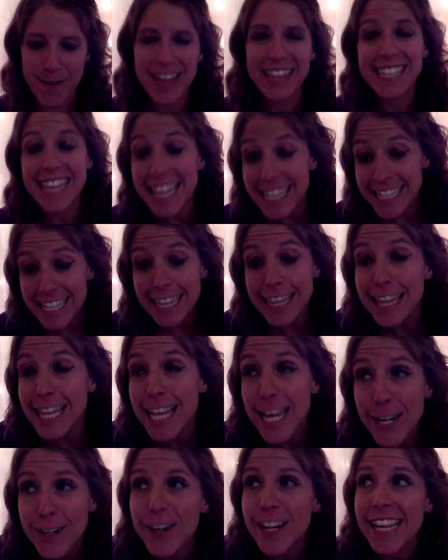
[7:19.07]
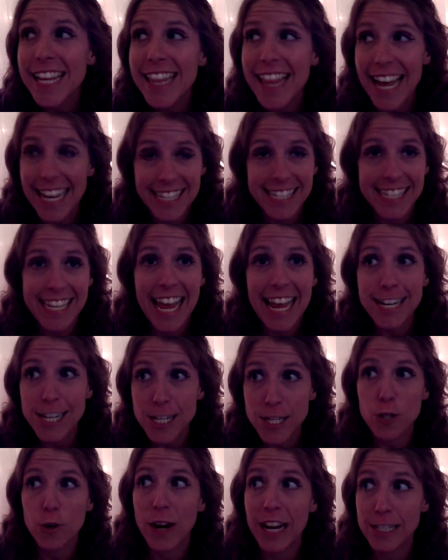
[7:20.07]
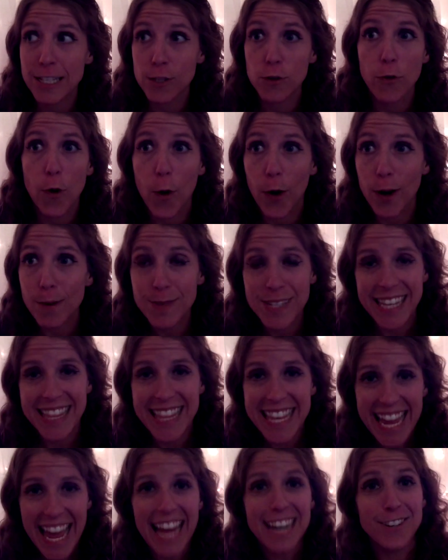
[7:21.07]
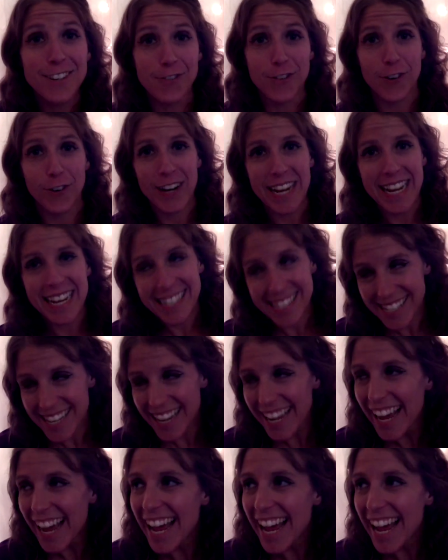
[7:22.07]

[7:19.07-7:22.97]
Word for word: It's literally like Sandy transforms at the end of Greece.